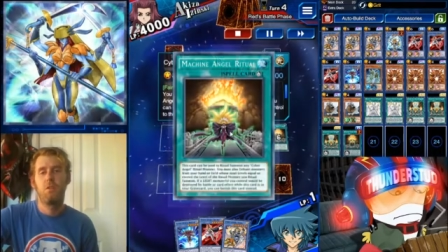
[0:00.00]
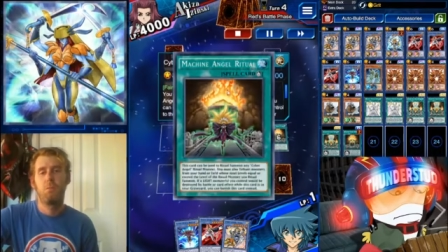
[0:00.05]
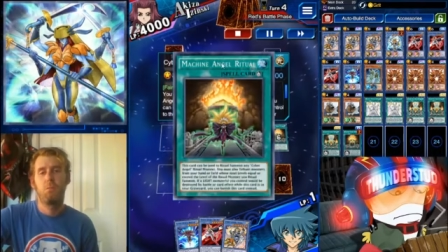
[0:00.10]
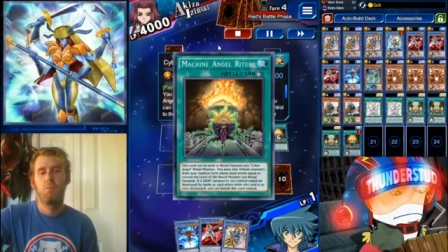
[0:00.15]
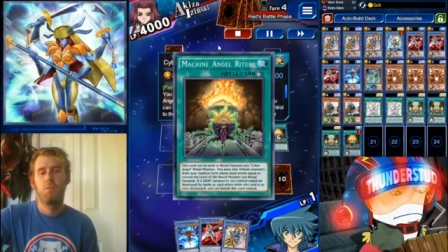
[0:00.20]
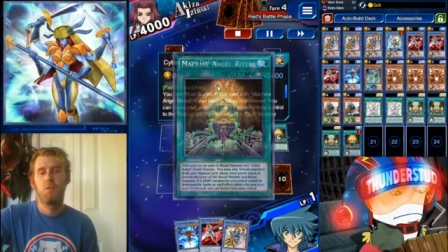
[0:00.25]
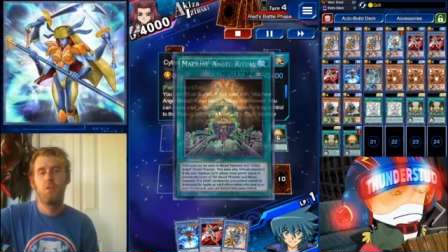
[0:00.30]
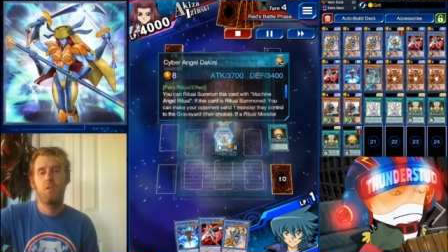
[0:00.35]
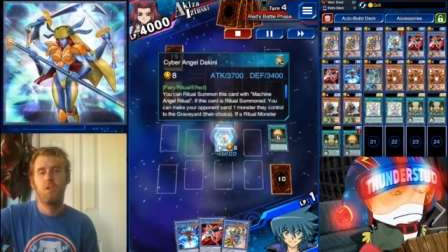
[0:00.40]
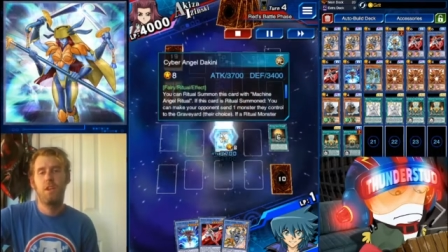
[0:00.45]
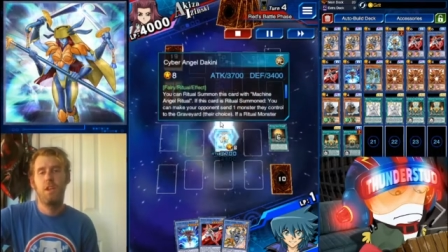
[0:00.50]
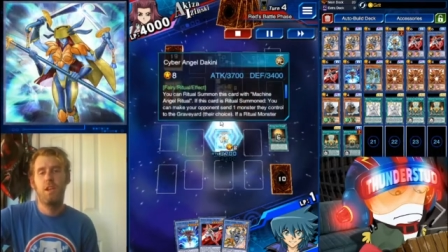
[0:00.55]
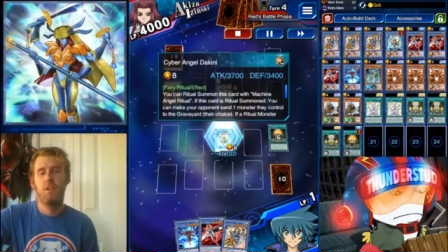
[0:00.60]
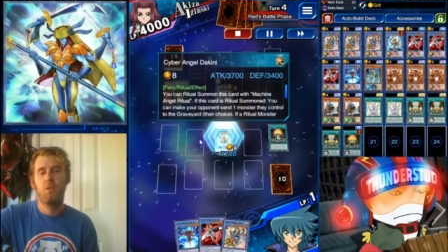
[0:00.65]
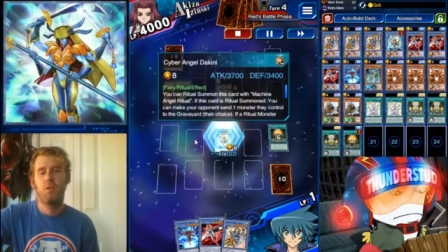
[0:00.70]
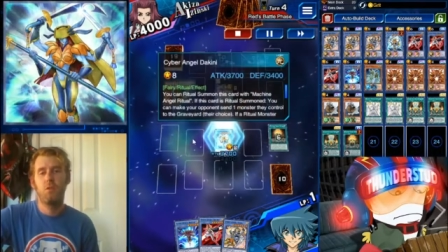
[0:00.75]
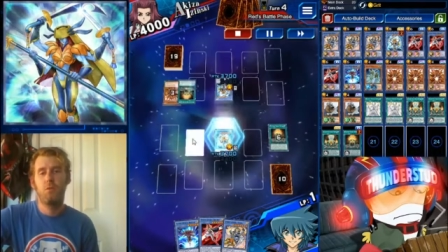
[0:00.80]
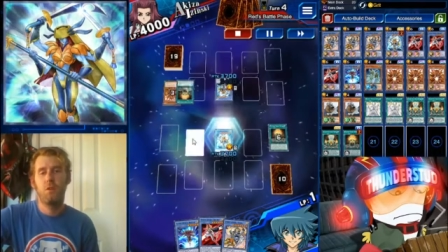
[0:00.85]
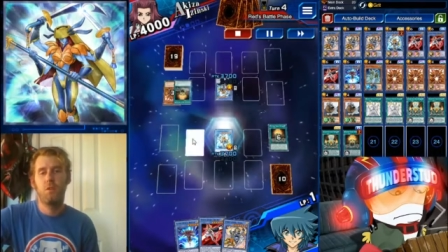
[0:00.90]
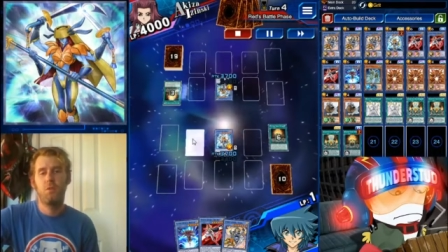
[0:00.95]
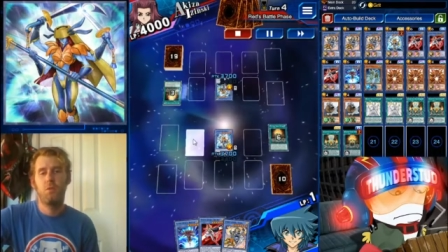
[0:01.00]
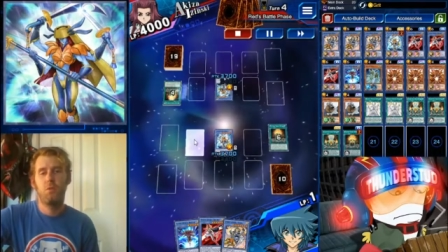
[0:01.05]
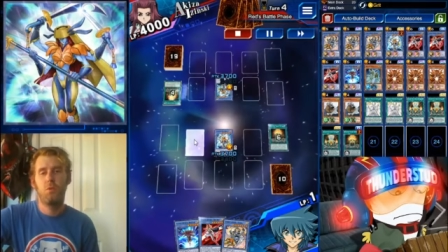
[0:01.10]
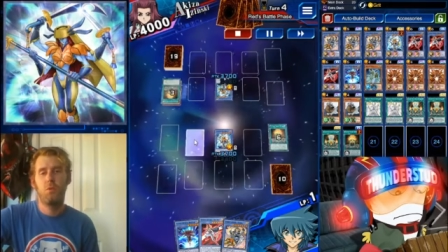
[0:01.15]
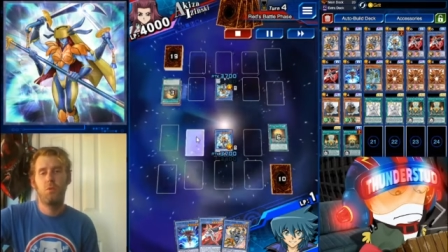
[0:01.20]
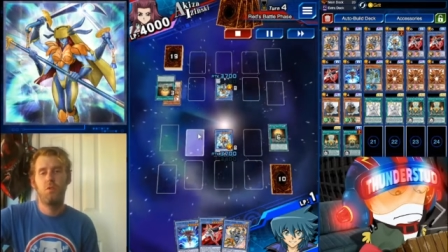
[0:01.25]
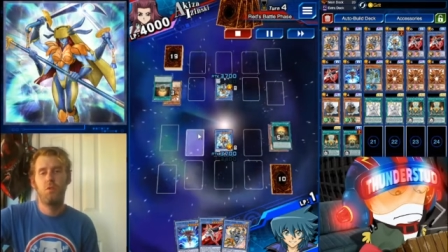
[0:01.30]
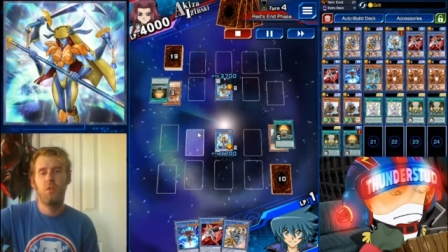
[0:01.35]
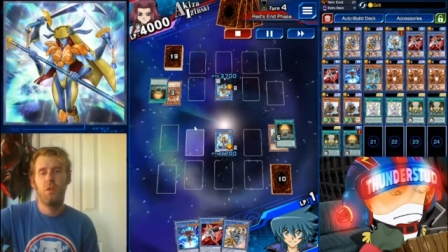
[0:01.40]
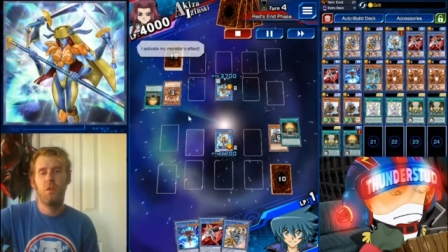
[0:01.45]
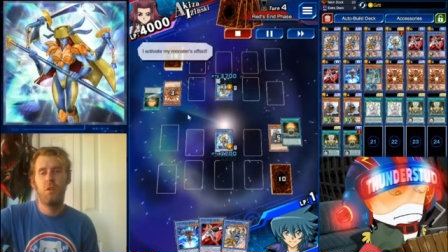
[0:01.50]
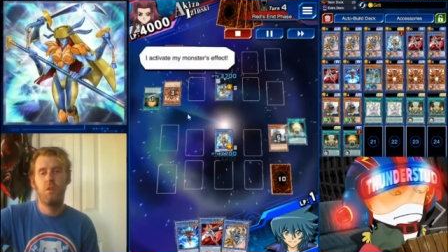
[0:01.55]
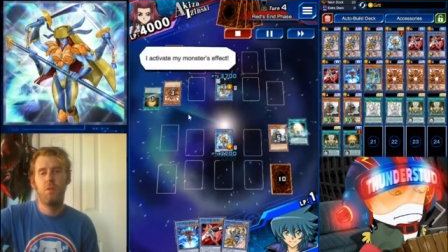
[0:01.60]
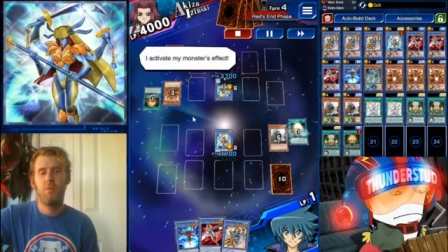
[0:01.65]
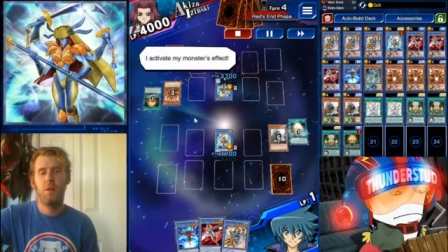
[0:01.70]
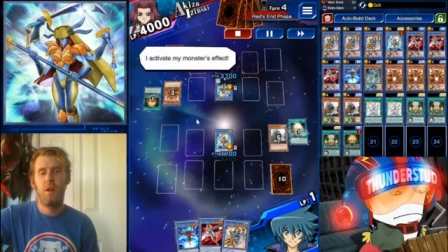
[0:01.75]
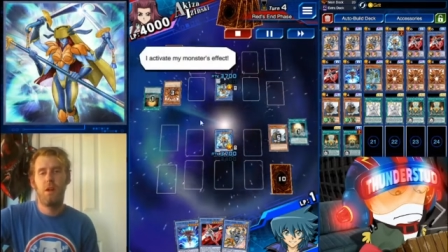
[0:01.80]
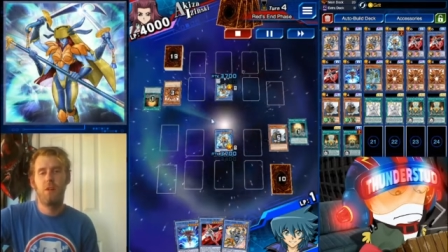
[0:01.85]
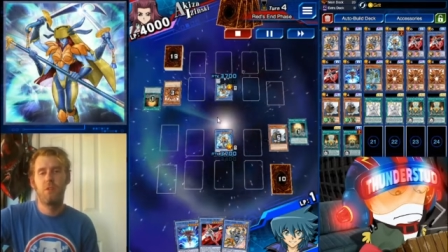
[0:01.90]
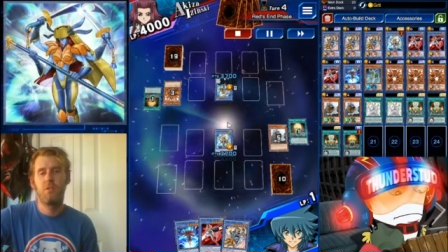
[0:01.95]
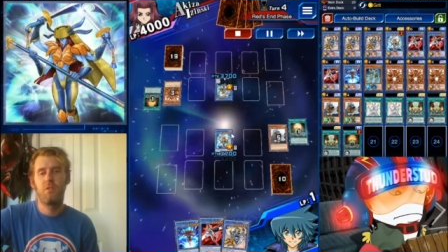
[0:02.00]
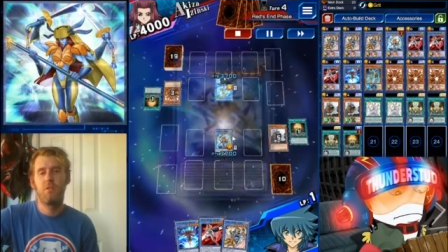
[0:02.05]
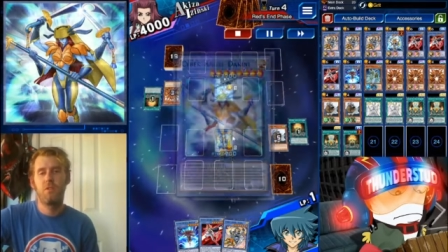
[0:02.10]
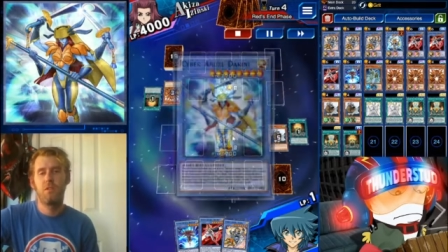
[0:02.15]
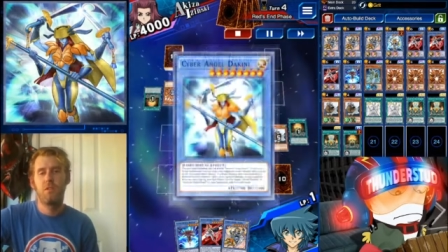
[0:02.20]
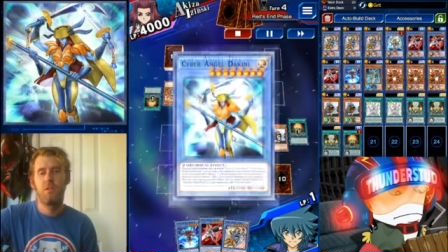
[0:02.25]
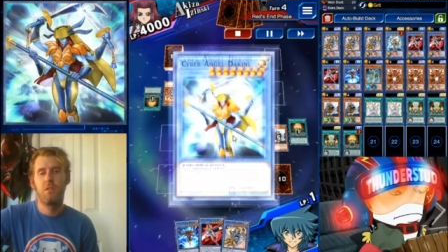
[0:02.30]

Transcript: Machine Angel Rituals all around.